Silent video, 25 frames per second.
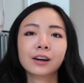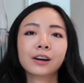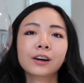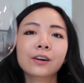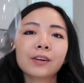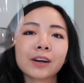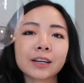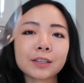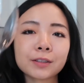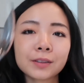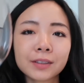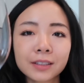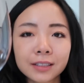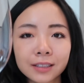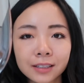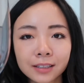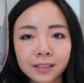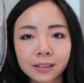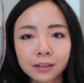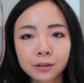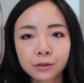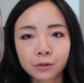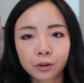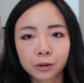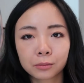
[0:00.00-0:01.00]
Okay, so this
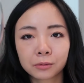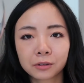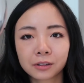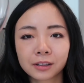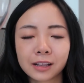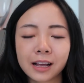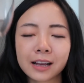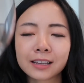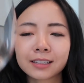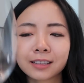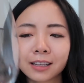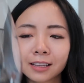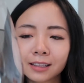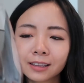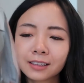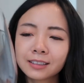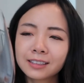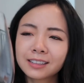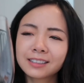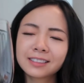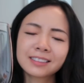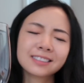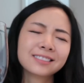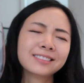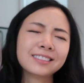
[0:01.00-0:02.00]
is a normal glass, and
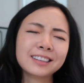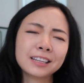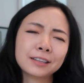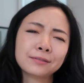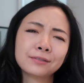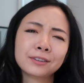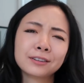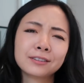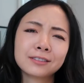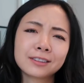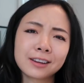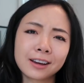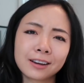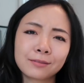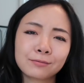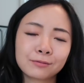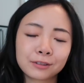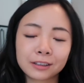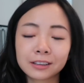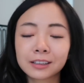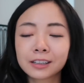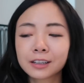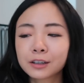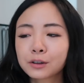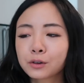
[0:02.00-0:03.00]
this isn't even
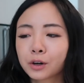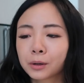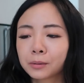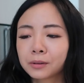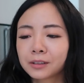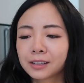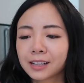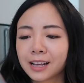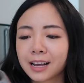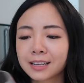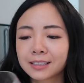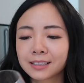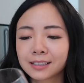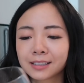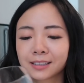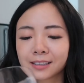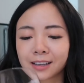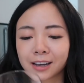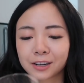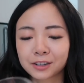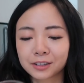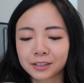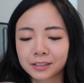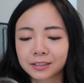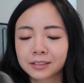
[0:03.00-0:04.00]
really a normal glass. This is
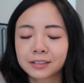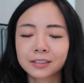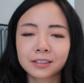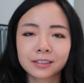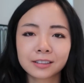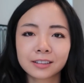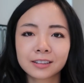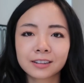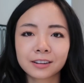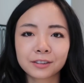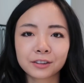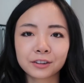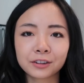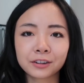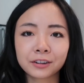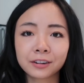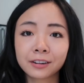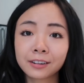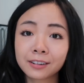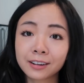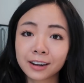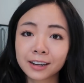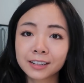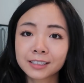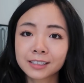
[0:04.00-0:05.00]
actually still
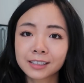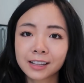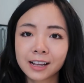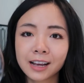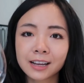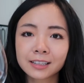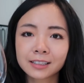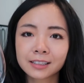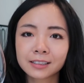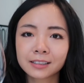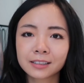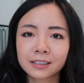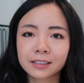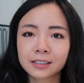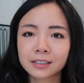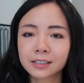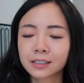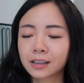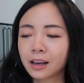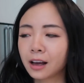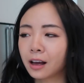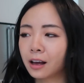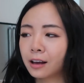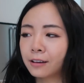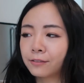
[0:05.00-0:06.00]
another nice glass. This
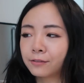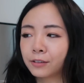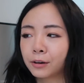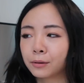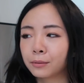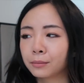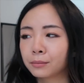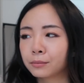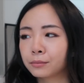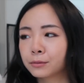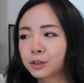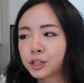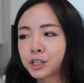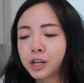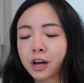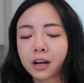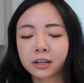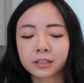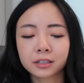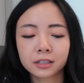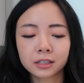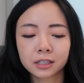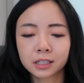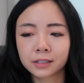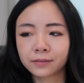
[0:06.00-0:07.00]
is from
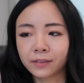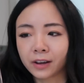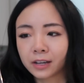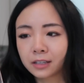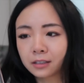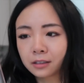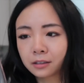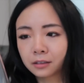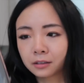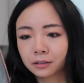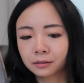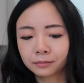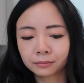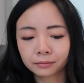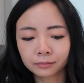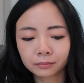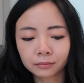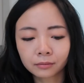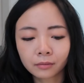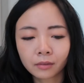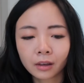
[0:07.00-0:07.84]
Schott Zweisel.